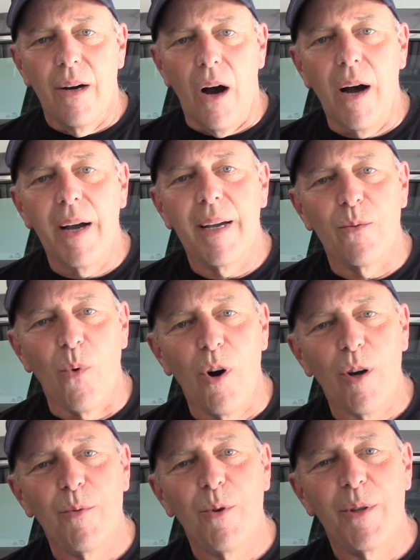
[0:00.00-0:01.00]
Hi and
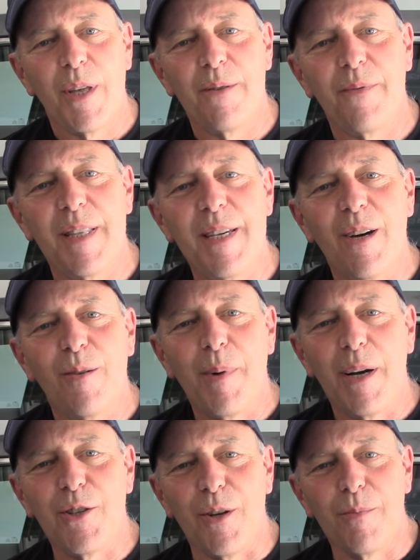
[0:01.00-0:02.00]
welcome to another video
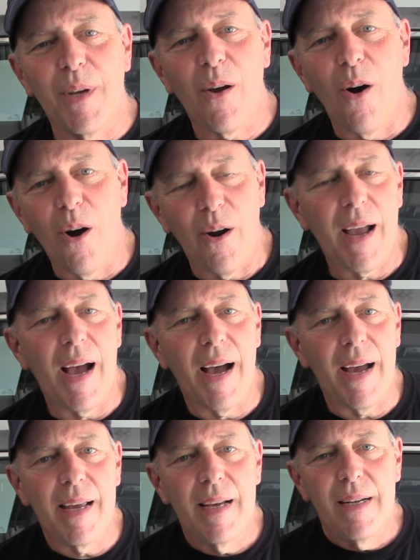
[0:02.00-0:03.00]
by Jim the Car
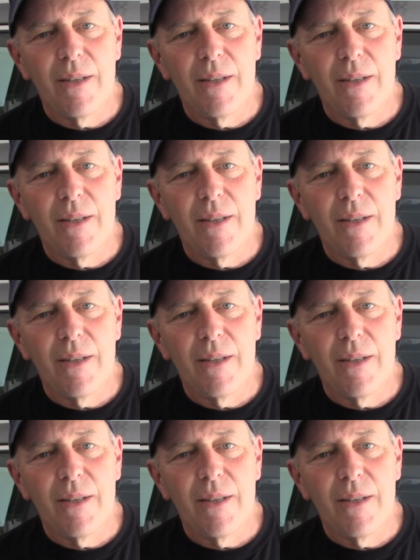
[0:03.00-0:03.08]
Guy.